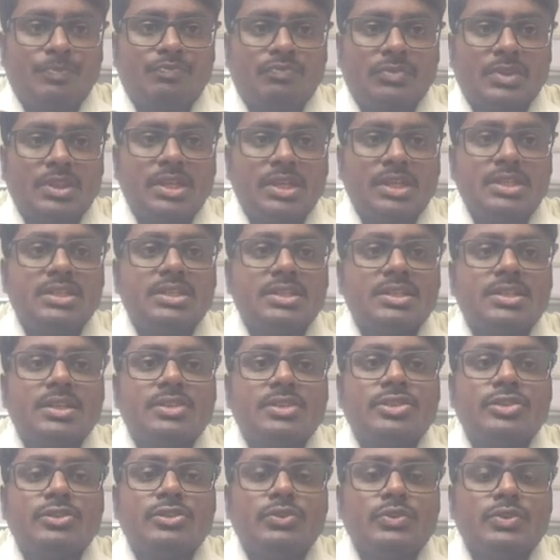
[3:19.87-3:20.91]
The
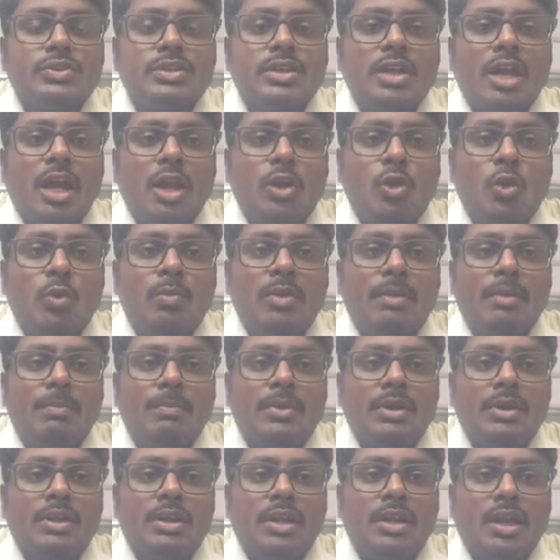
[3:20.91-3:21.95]
instruction used in I/O mapped
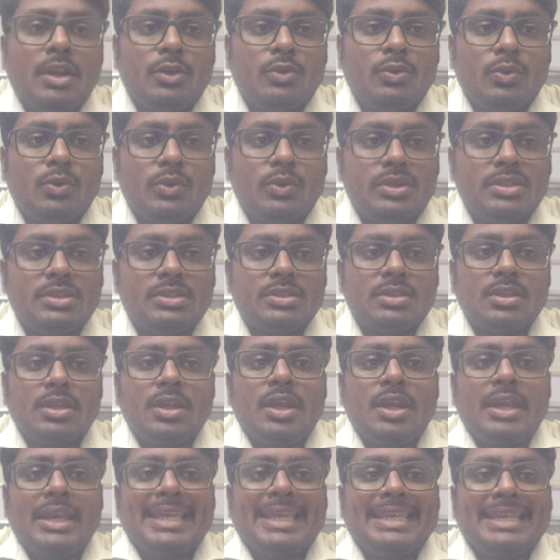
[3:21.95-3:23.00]
I/O is
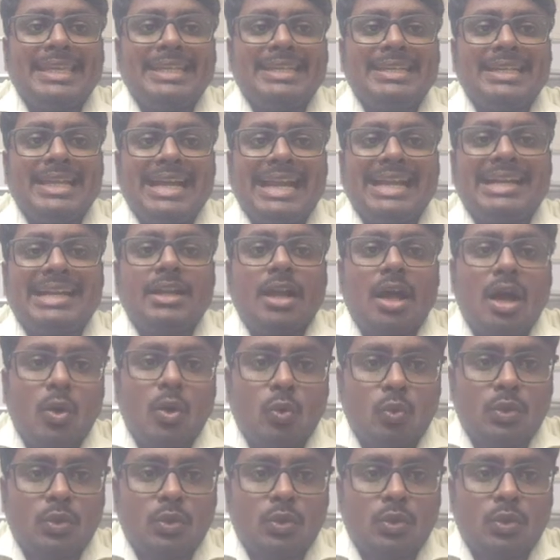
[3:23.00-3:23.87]
in and out